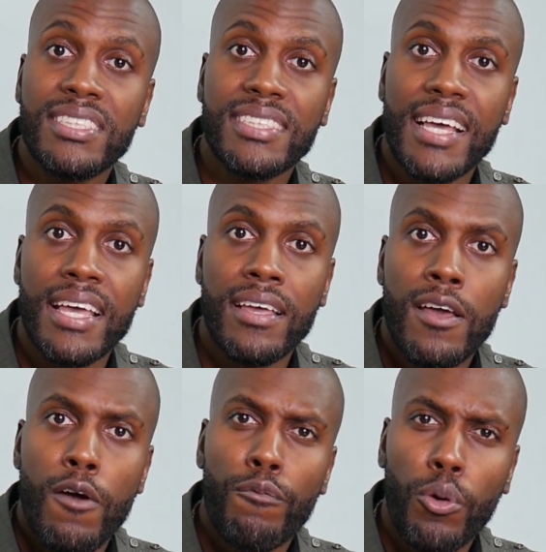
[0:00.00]
set
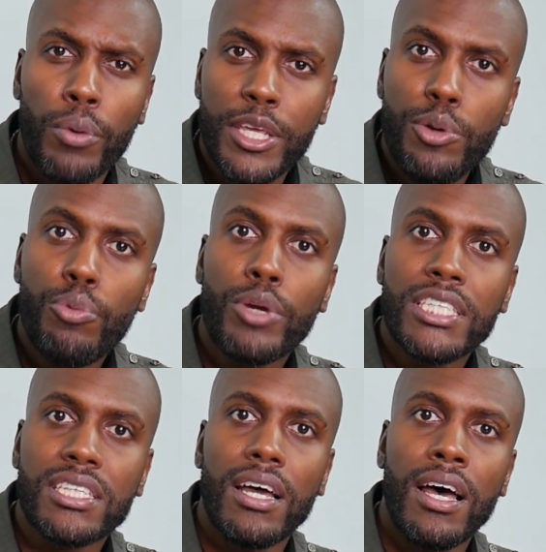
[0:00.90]
for when you
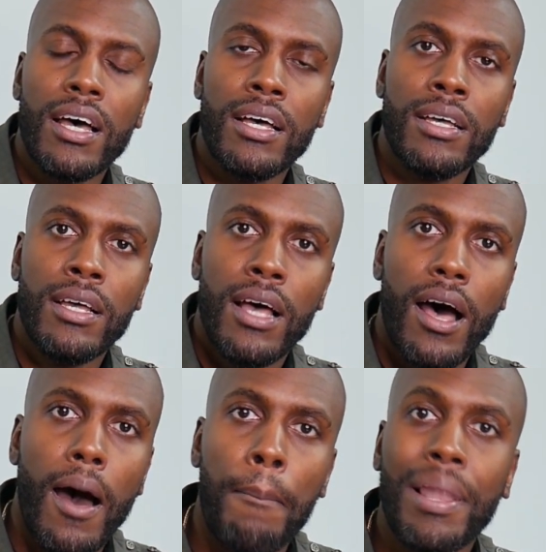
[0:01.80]
reach a
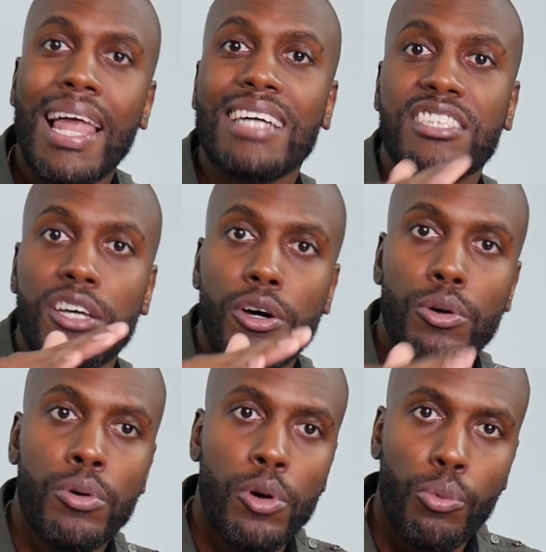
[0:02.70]
a
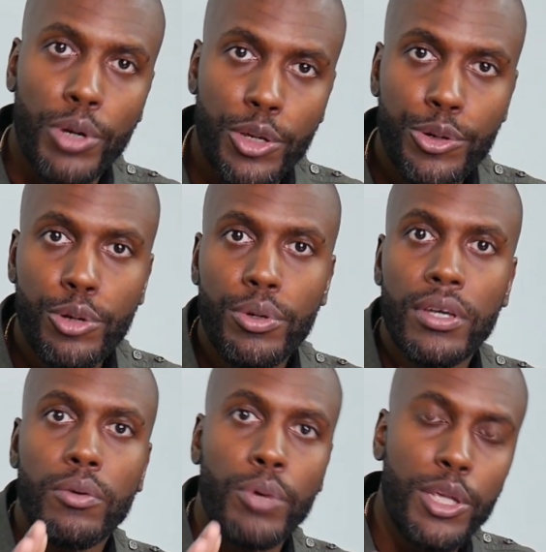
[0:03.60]
plateau, when you do,
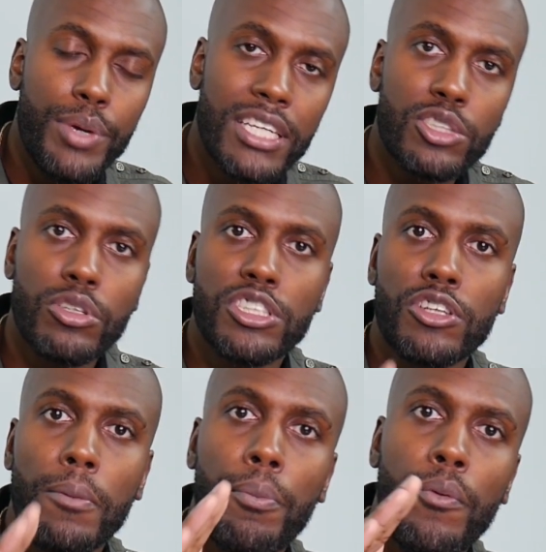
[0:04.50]
when you get to a
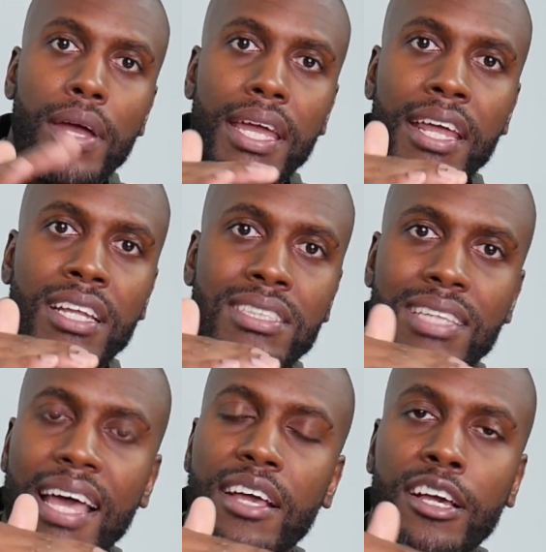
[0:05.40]
certain point, and it's
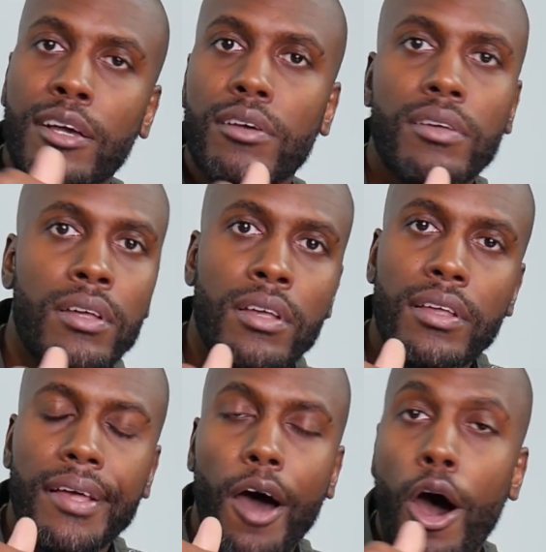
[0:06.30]
like
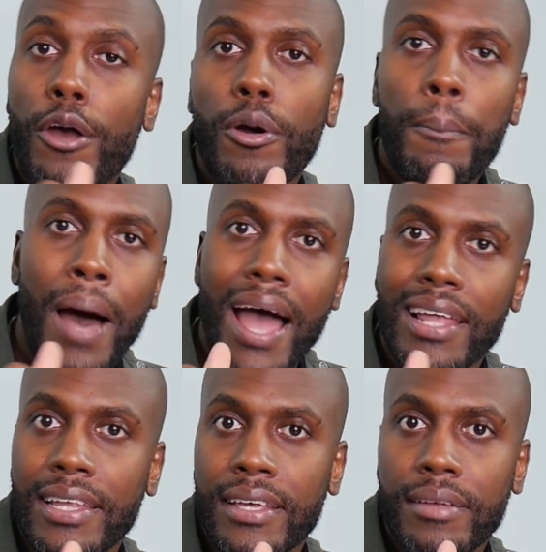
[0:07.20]

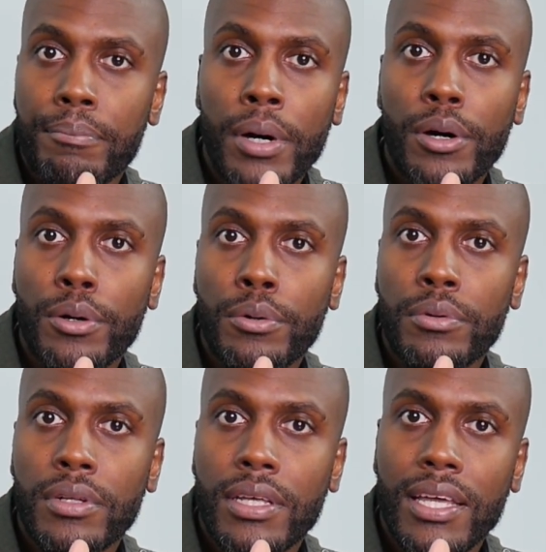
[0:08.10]
autopilot mode,
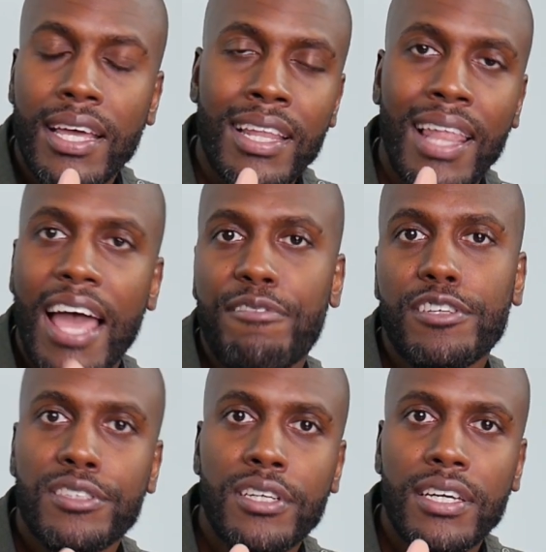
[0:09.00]
and life
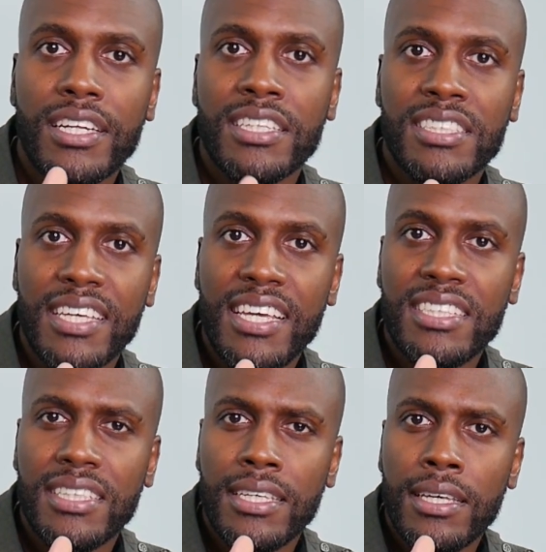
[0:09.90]
is good and it's
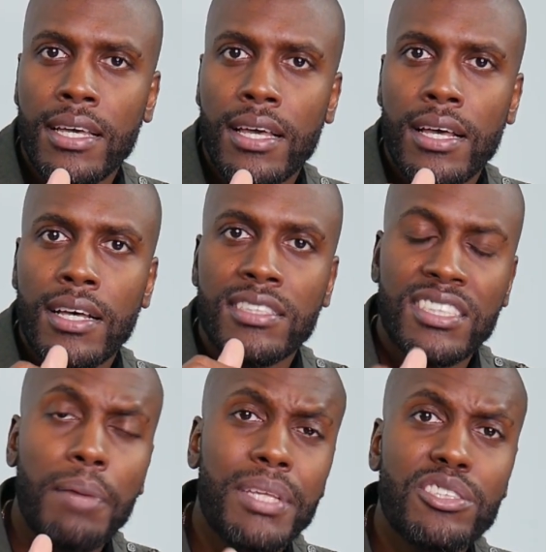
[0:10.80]
easy.
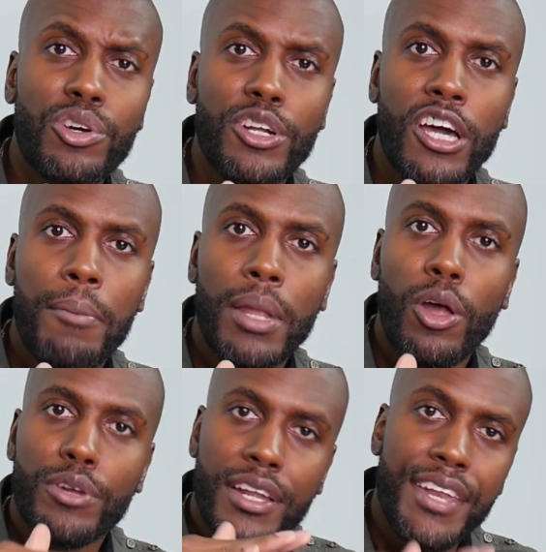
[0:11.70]
Something's gonna come
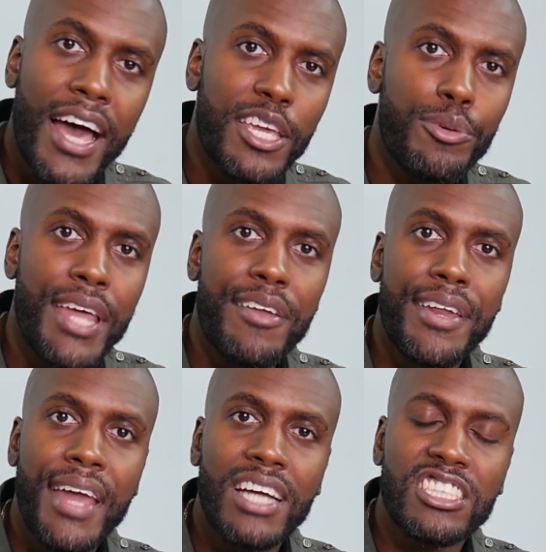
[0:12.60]
along to knock you down a
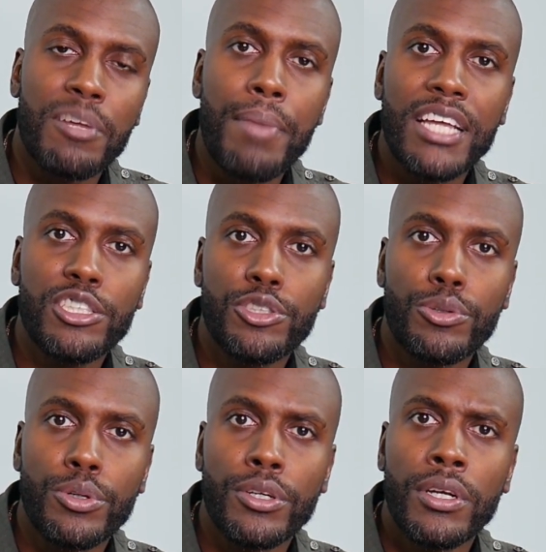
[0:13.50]
notch to make
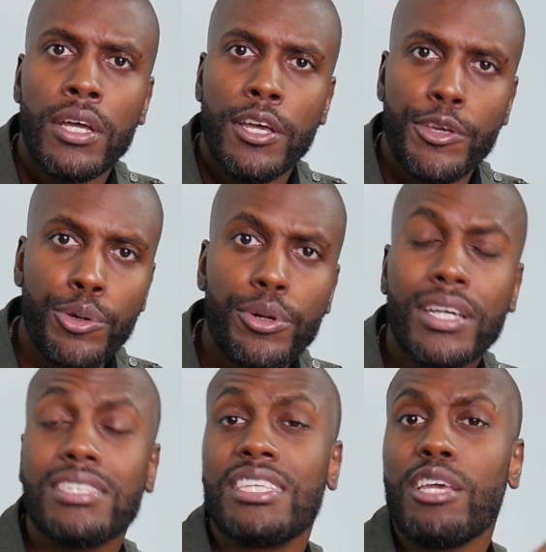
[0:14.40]
sure you're
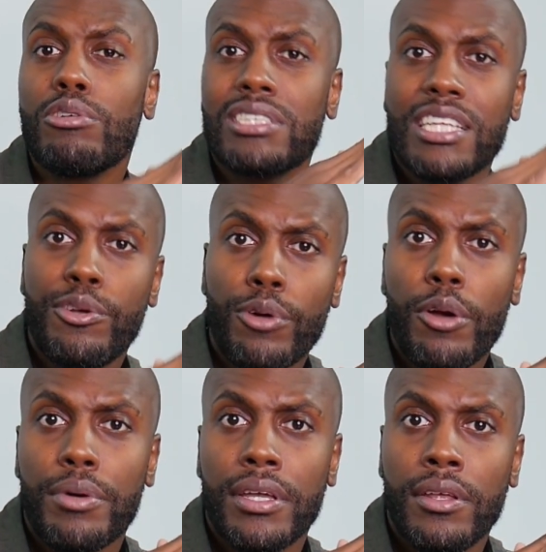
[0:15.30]
continuously
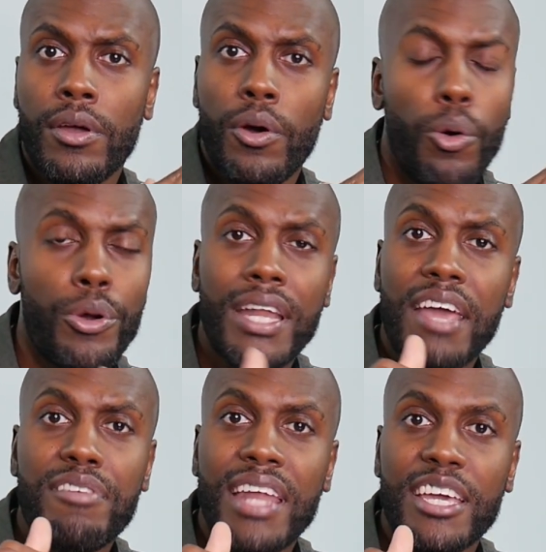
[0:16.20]
growing or not
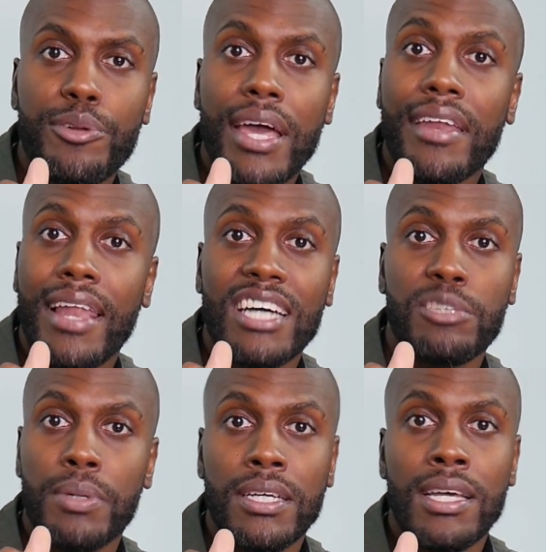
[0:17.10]
even knock you down a
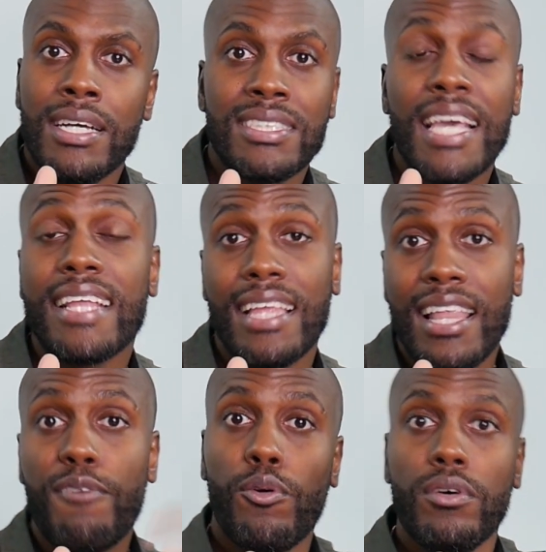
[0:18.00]
notch, but take the
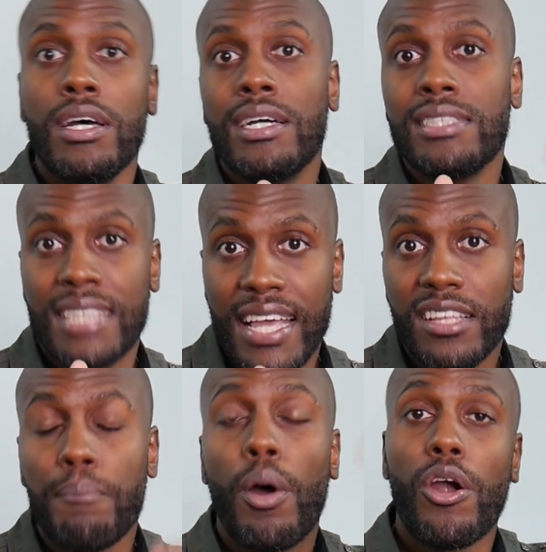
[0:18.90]
level, take
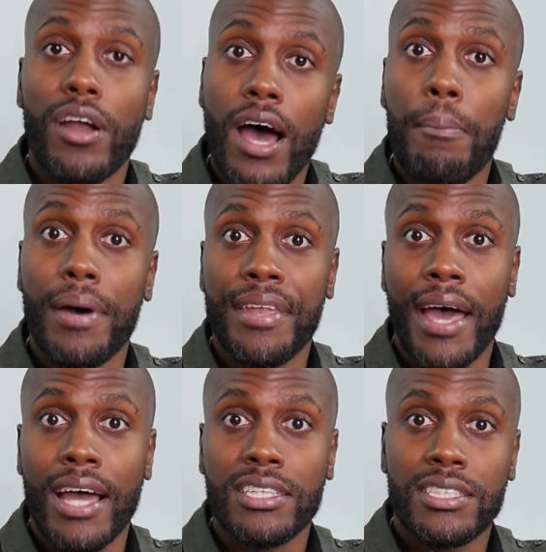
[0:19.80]
the bar up a
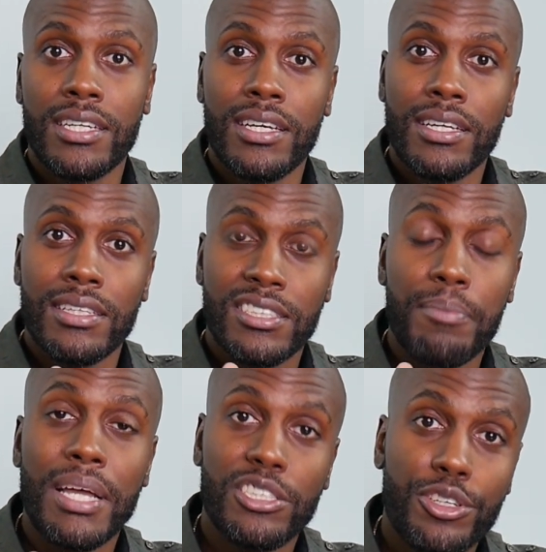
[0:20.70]
notch to
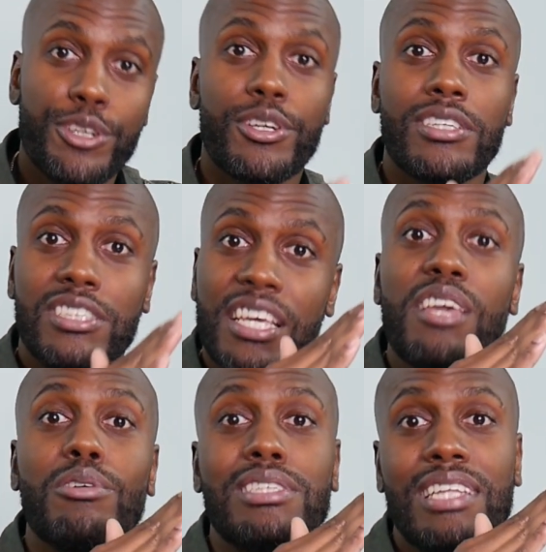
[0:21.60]
make sure you're
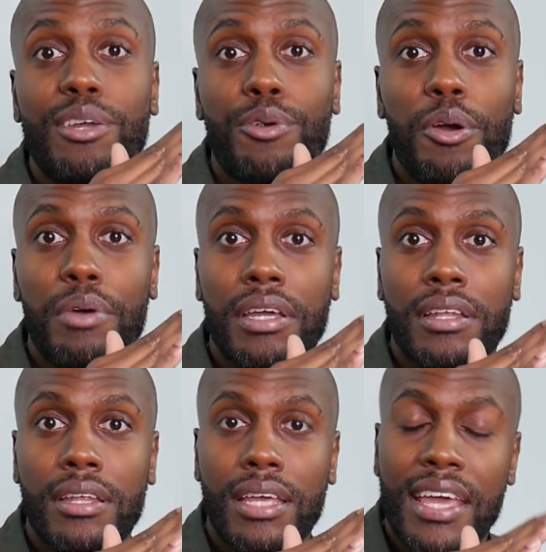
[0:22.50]
continuously growing
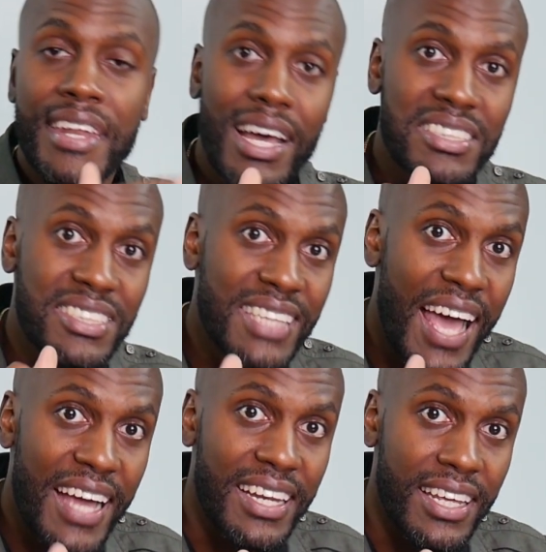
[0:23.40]
and not
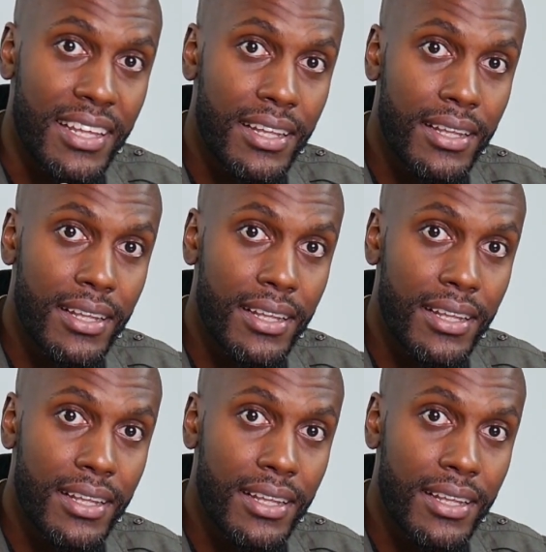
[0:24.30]
stagnant.